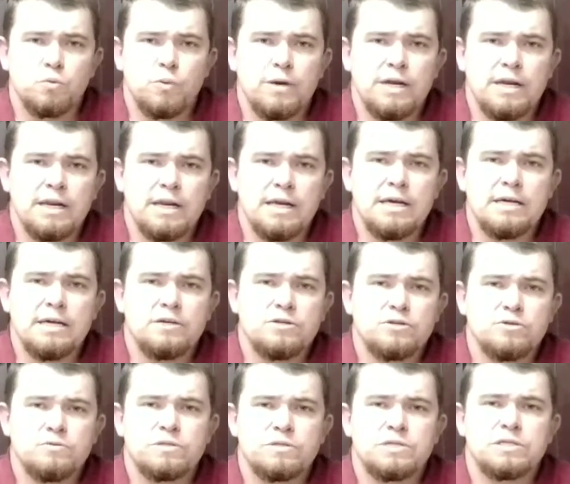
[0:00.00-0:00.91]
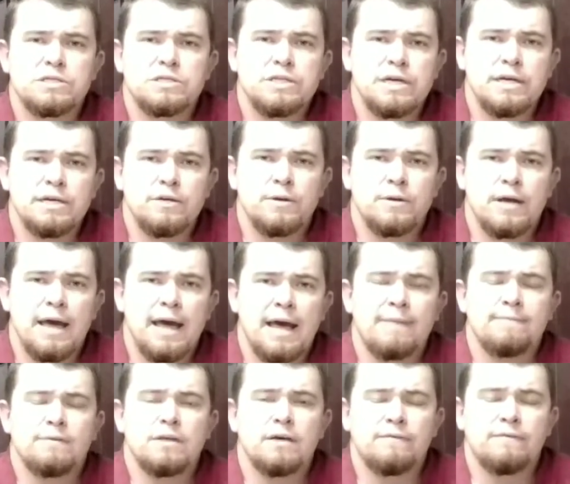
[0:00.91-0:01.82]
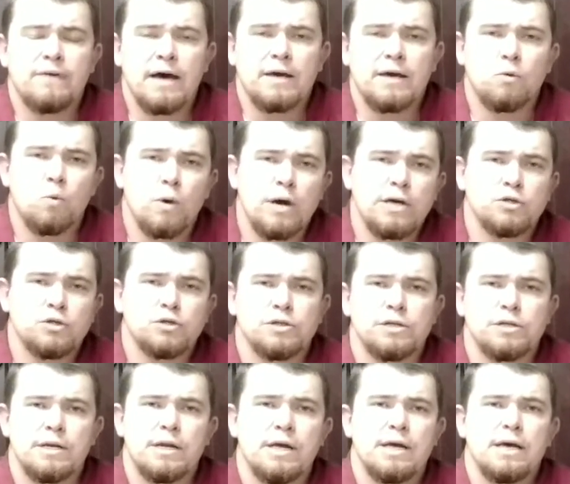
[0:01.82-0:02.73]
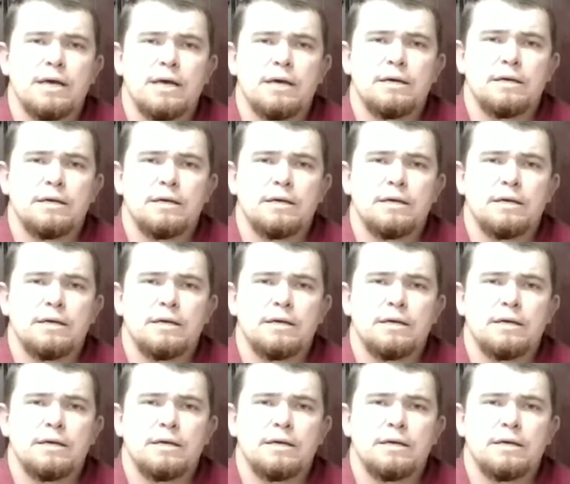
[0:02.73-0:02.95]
we need to continue to have the evaluation